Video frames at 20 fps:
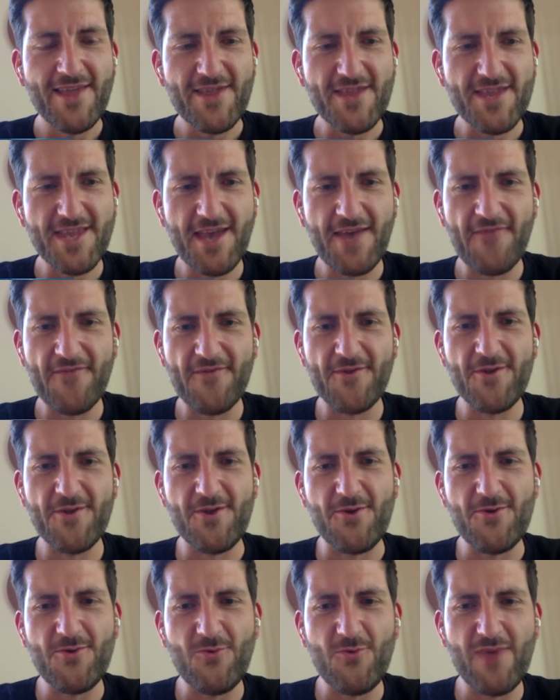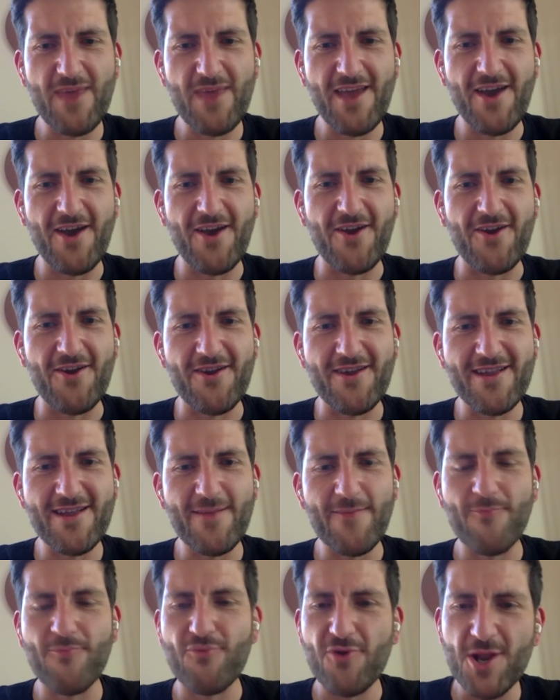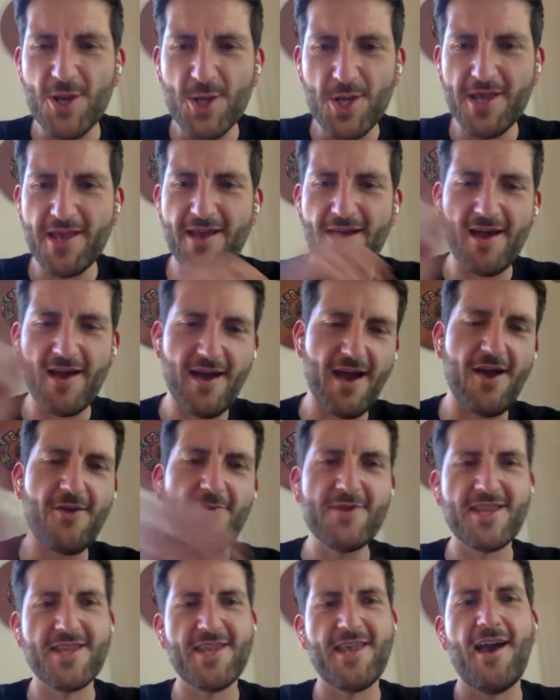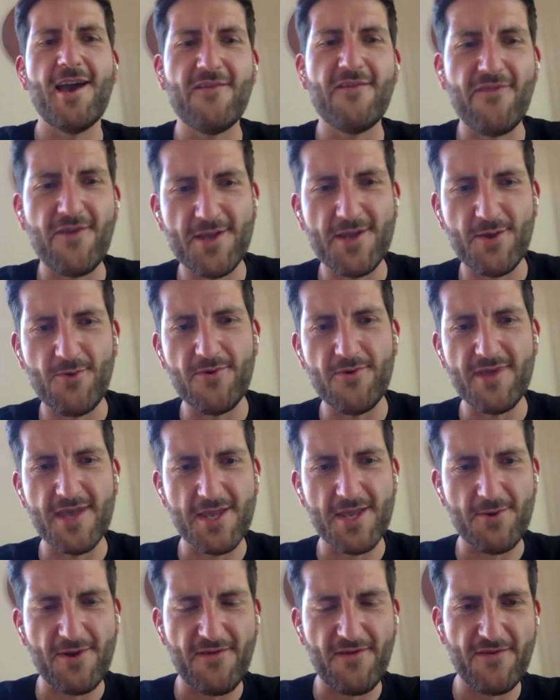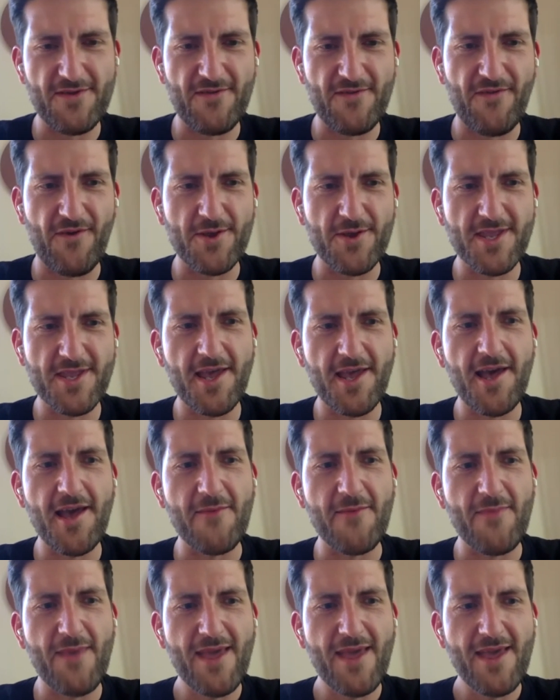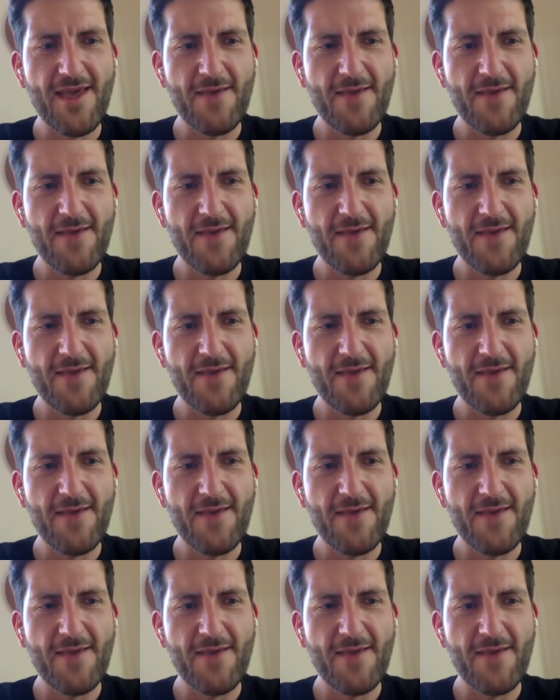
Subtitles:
This afternoon, we are bridging outside of our school district for the first time,